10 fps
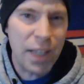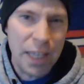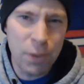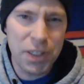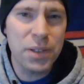
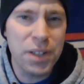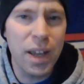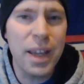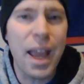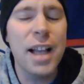he was out
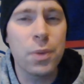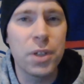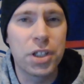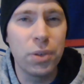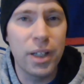tonight, as
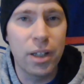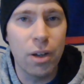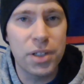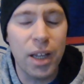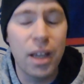was Julien
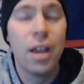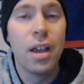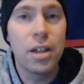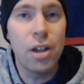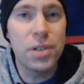Gauthier.
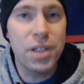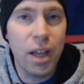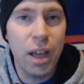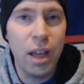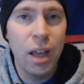
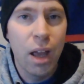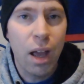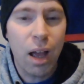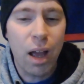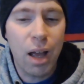Gauthier
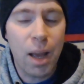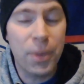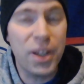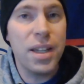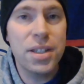
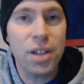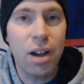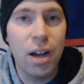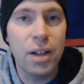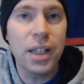placed
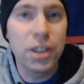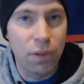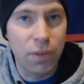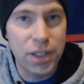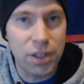on
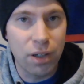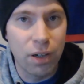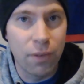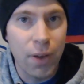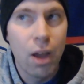injured
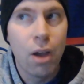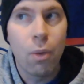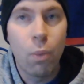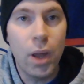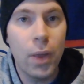reserve
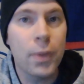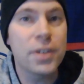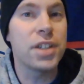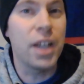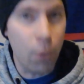with,
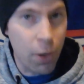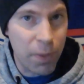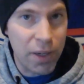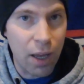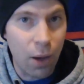say it
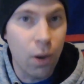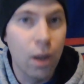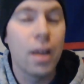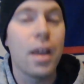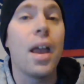with me now,
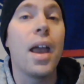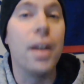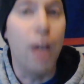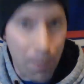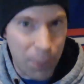
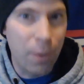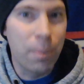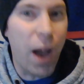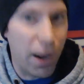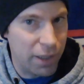an upper
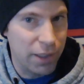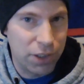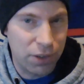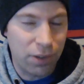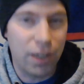body
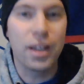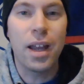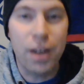injury.